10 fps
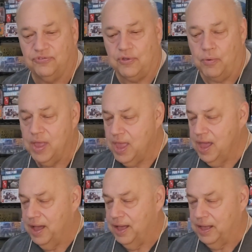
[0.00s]
So
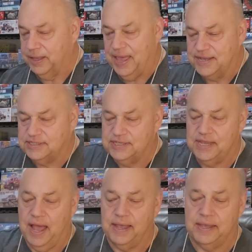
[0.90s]

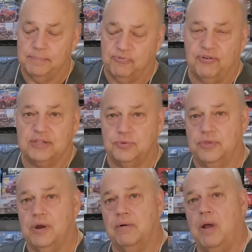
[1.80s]
Casey, I am friends
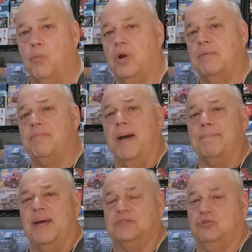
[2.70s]
with her on one of my
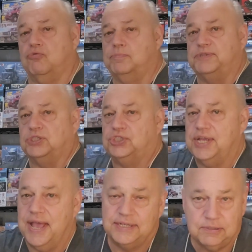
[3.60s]
Mets groups, and
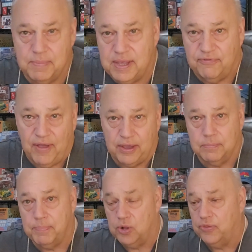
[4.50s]
she asked me if I
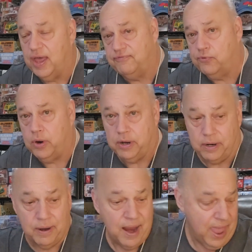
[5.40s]
could build that for her.